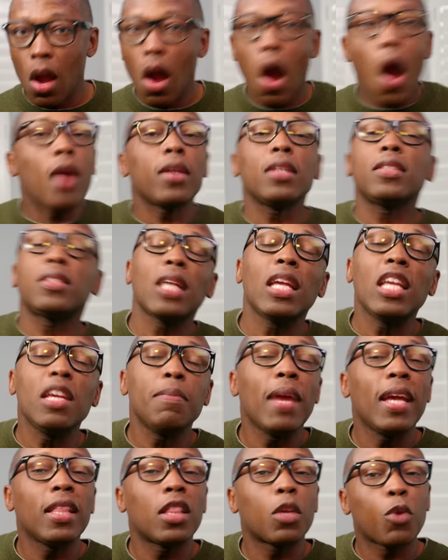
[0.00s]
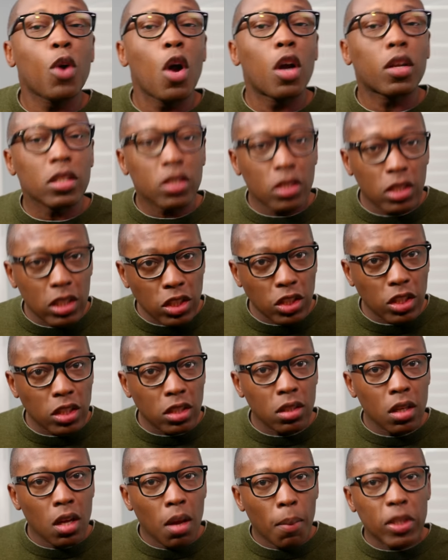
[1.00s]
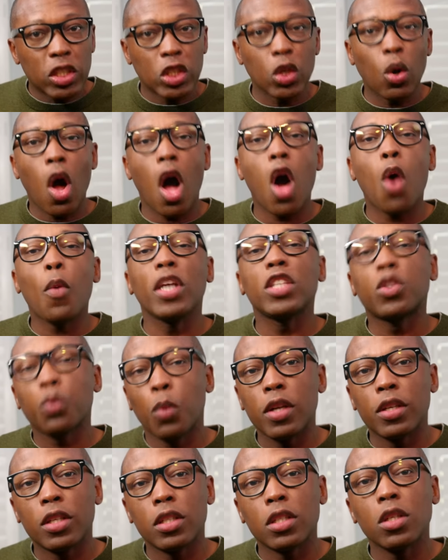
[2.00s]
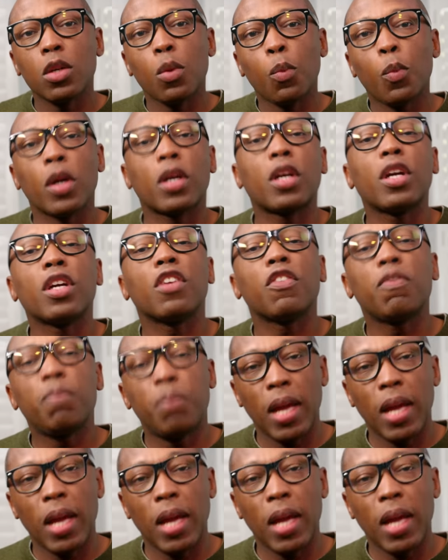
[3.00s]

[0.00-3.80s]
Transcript: Hard to say he made the wrong decision, but you'll always wonder what could have